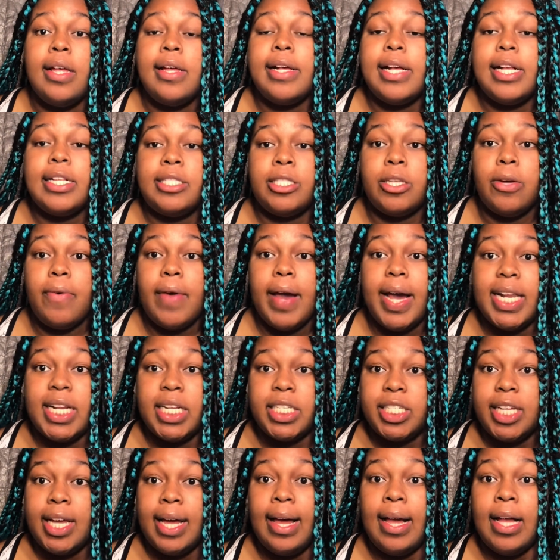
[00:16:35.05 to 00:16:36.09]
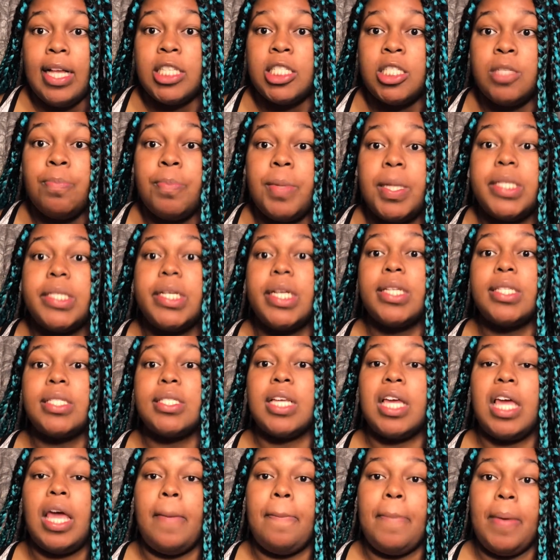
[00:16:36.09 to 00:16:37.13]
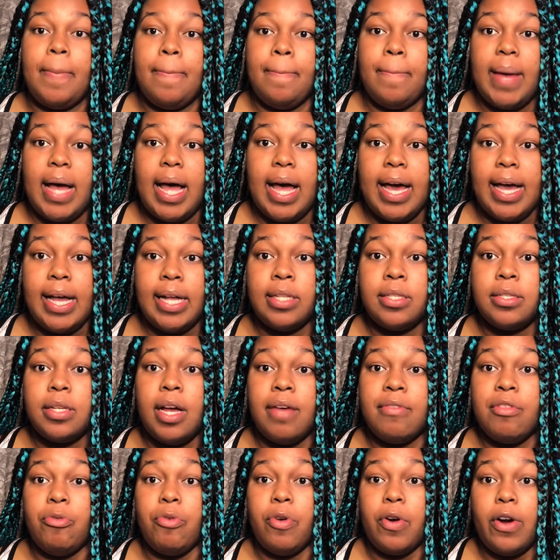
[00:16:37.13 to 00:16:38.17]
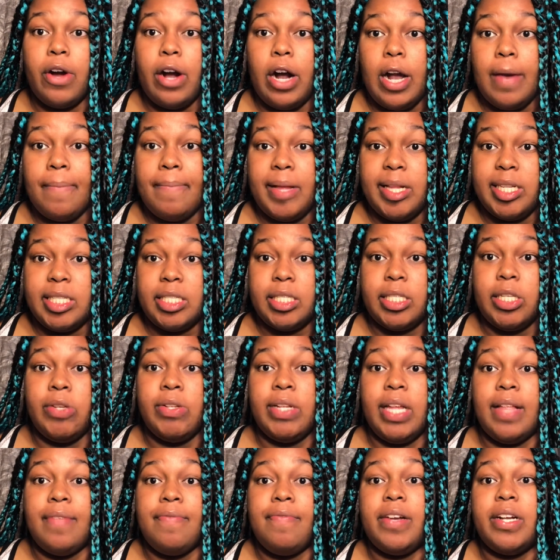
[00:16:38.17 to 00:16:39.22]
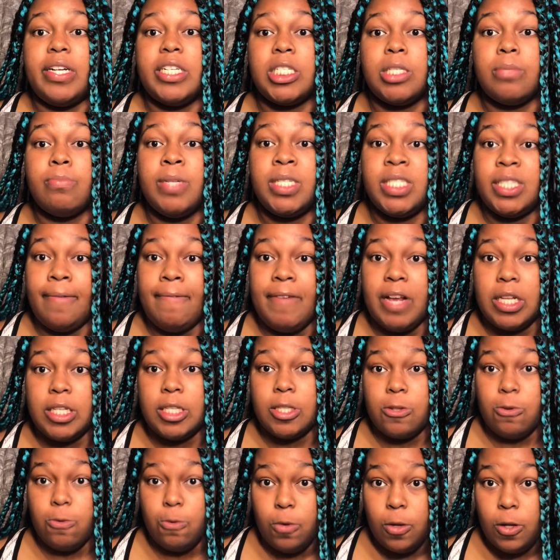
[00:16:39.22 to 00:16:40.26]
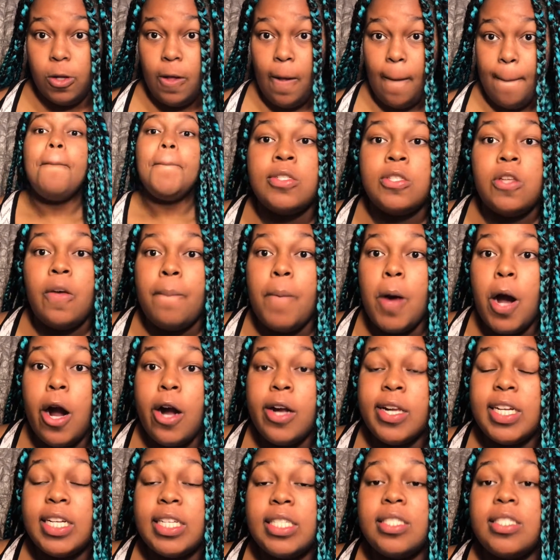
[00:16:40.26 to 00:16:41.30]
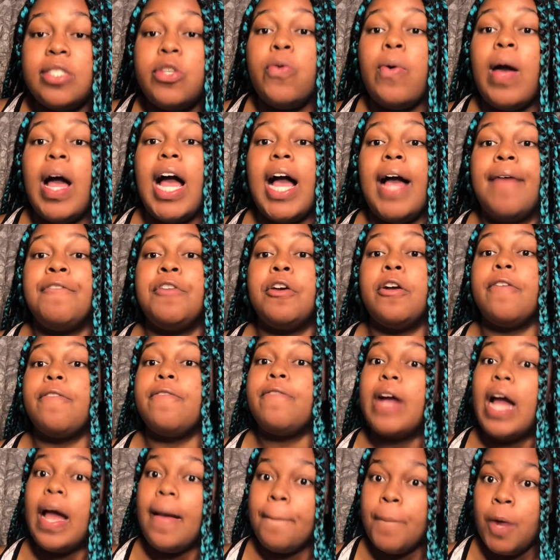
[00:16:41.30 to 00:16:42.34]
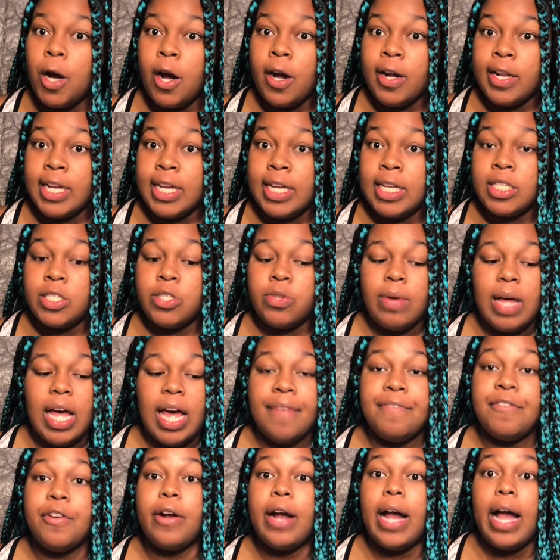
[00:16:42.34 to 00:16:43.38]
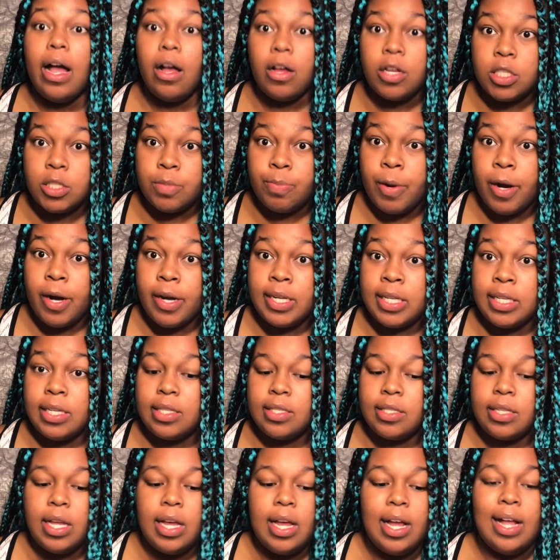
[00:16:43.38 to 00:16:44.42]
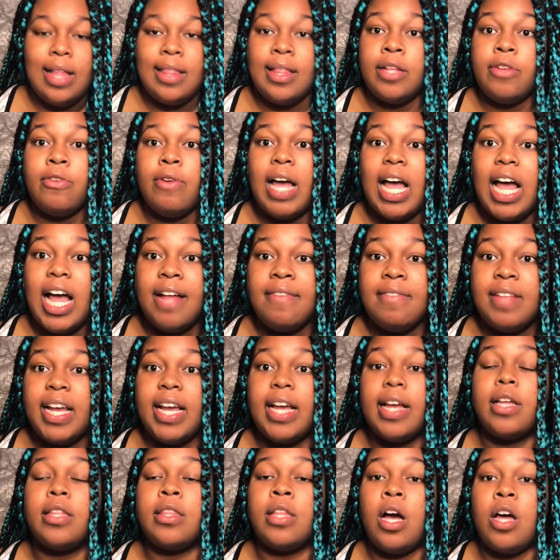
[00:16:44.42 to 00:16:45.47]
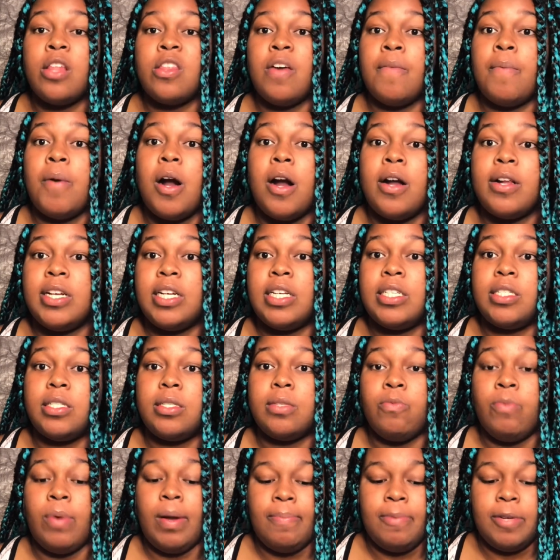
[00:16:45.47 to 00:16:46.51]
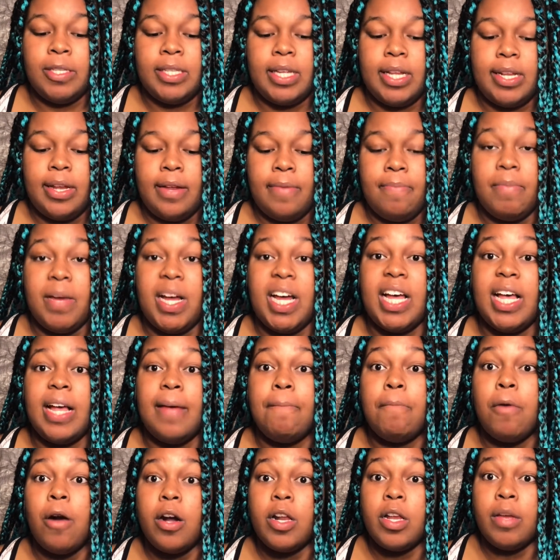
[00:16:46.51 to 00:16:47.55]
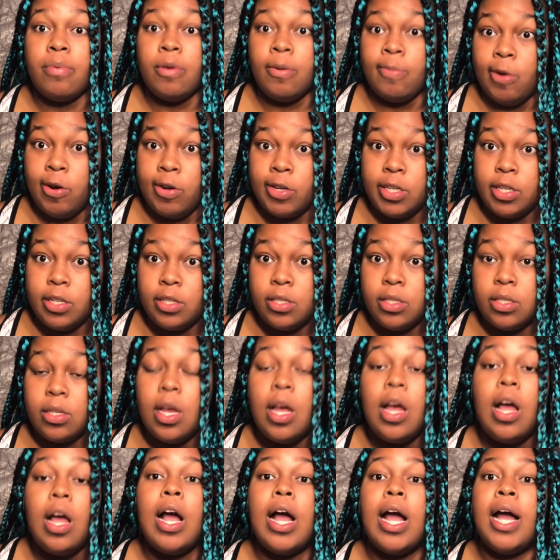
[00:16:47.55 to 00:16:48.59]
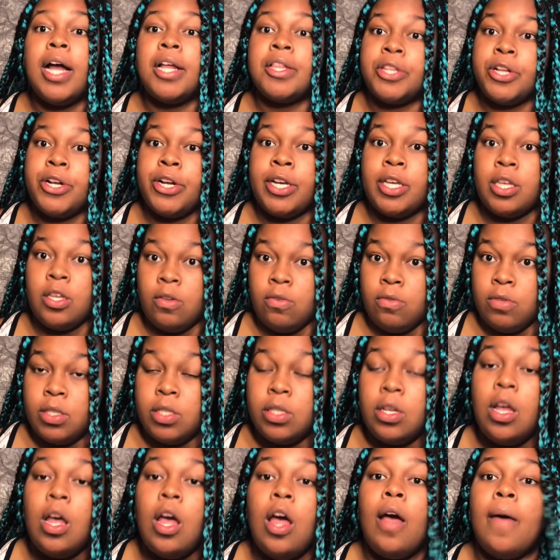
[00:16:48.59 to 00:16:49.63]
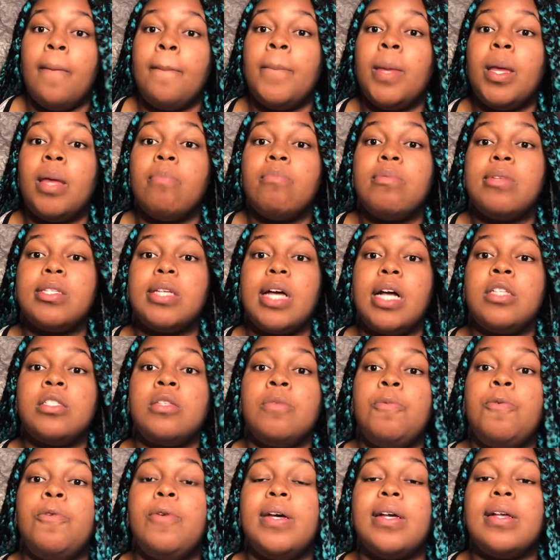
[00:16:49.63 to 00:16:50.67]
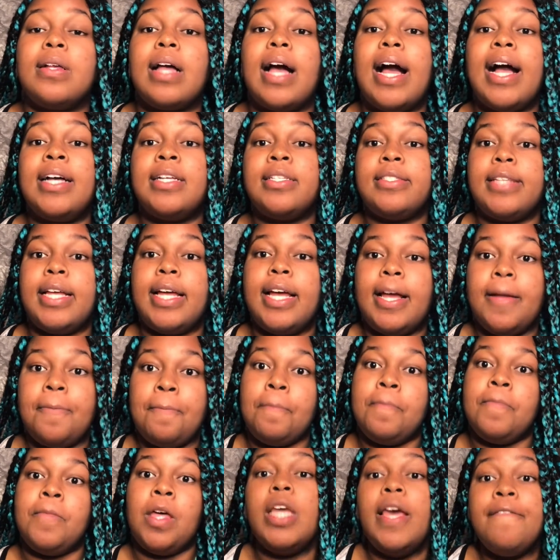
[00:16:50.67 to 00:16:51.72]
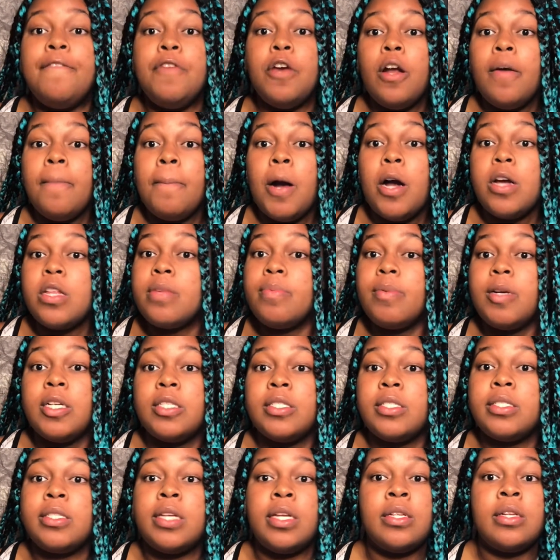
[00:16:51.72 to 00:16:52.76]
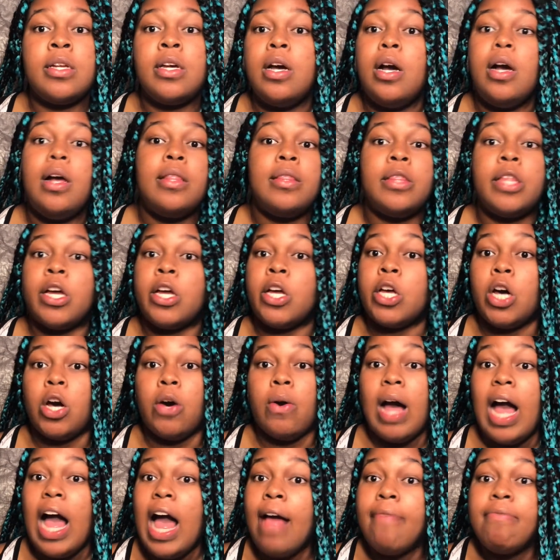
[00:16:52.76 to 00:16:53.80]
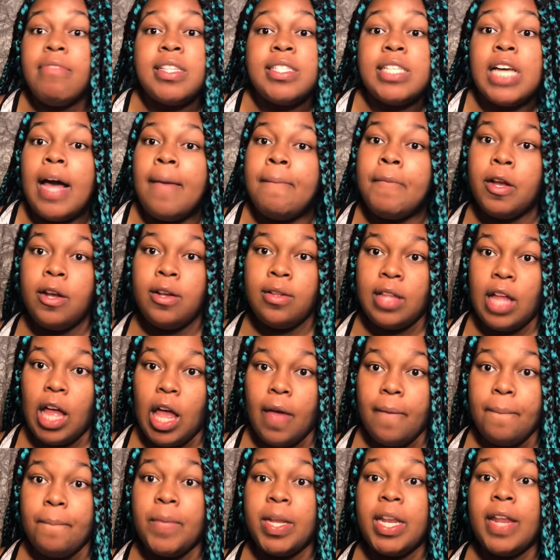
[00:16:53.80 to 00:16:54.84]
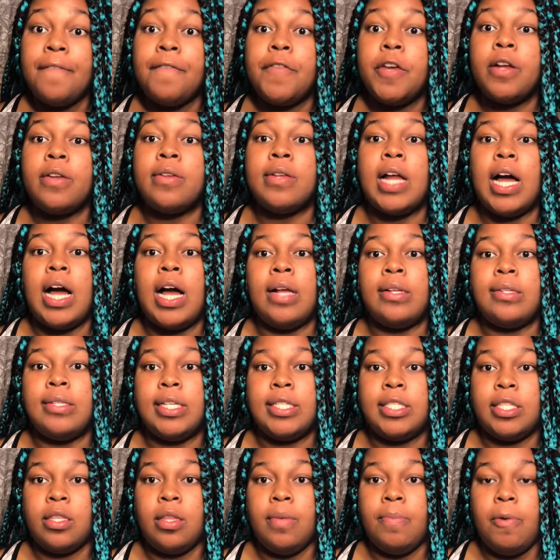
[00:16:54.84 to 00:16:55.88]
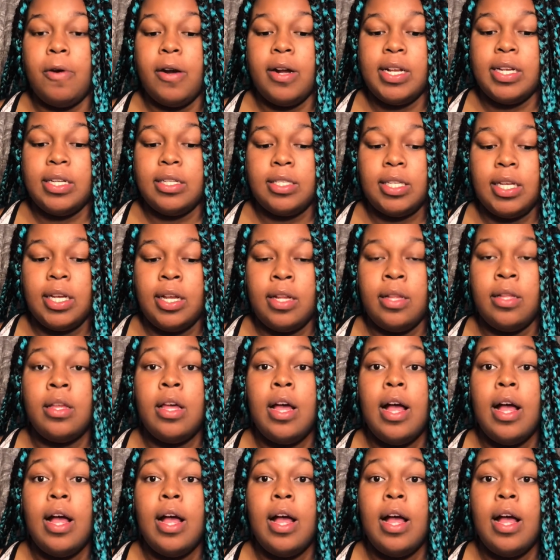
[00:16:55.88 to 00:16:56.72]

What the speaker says: It's okay to change, but just keep in mind of the requirements you need for your specific school. So parties, you have your frat parties, you have your house parties, and then you have like the other parties represented by party promoters, and they're huge. But besides the point, I say if you're a party person, then go have the time of your life. But if you're not into the party scene,